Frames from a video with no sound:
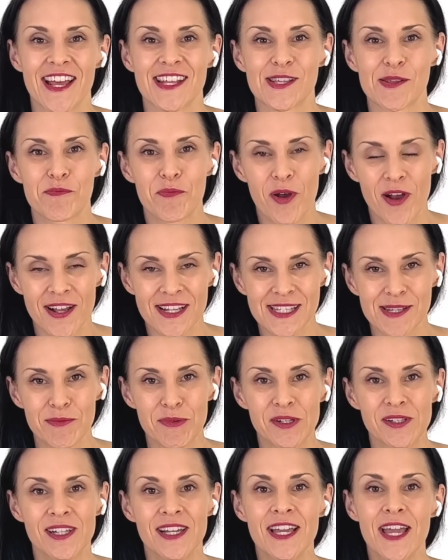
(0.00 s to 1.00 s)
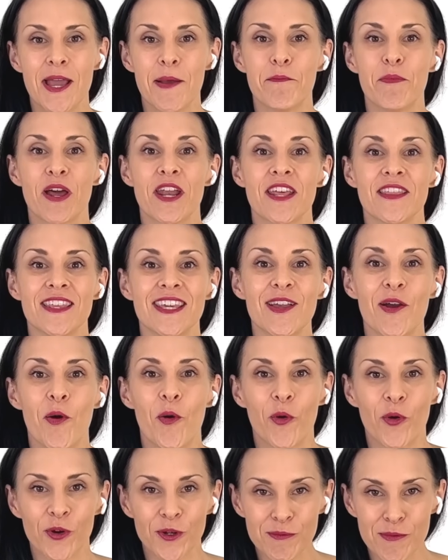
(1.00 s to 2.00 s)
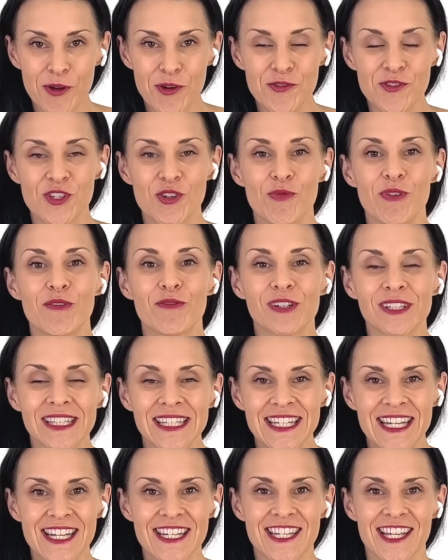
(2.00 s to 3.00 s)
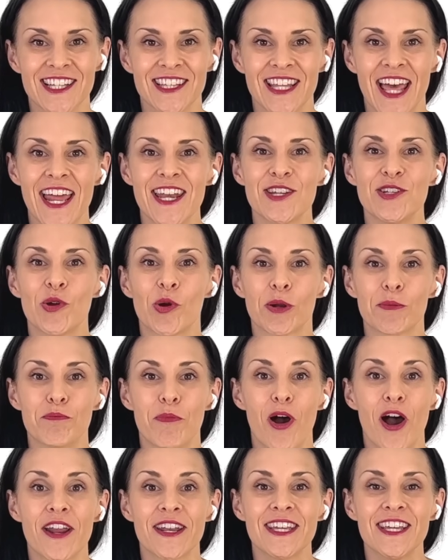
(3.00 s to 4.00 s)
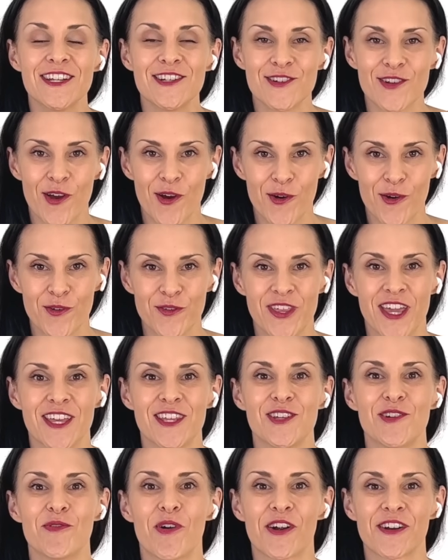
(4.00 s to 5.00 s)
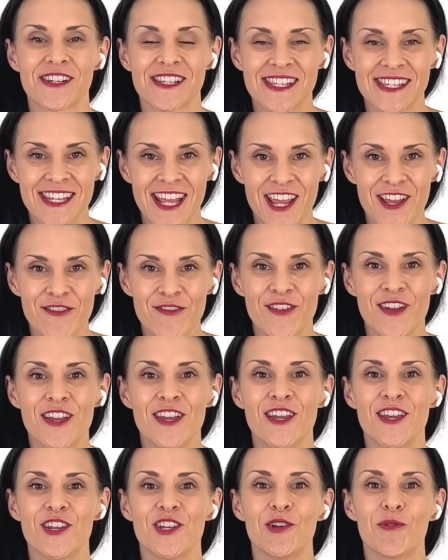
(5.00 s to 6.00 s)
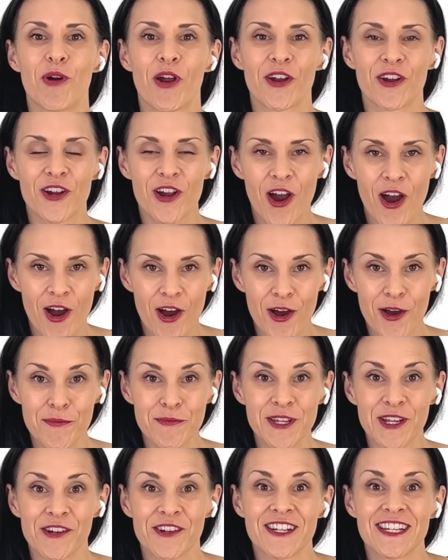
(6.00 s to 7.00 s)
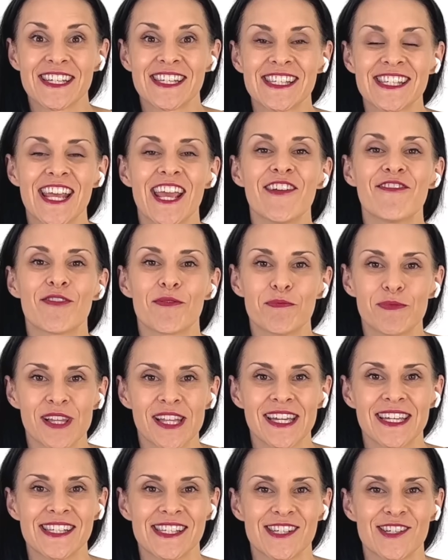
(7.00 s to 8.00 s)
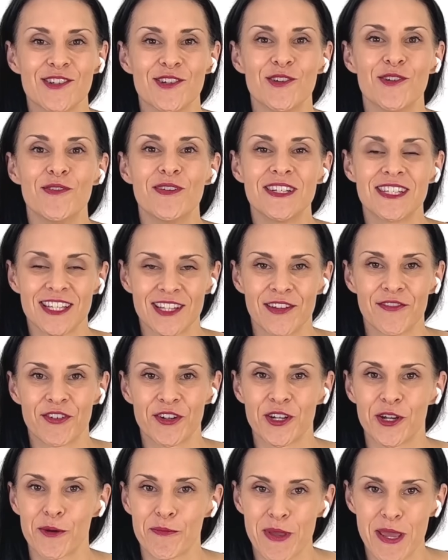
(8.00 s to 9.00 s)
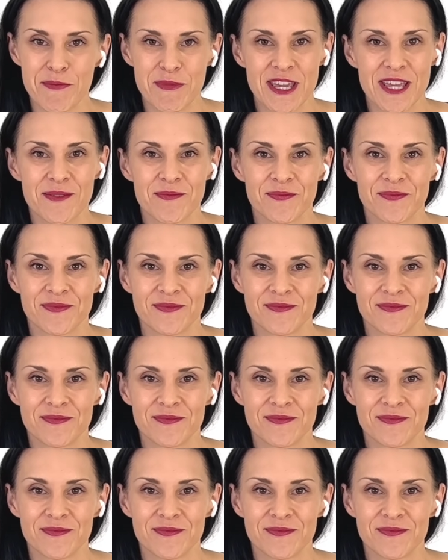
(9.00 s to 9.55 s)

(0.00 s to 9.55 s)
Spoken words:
as possible. But the hormones, we really need to let your body know that you are safe, you are calm, you're in a safe place to deliver your baby.